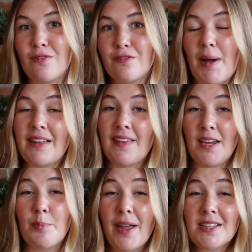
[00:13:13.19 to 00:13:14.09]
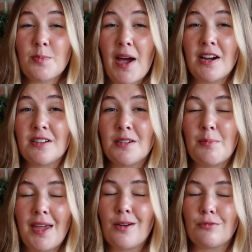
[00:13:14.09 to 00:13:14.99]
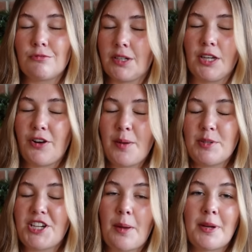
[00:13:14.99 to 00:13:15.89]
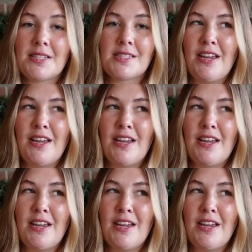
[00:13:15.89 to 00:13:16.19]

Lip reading: My Lane pants pattern make really great pajamas.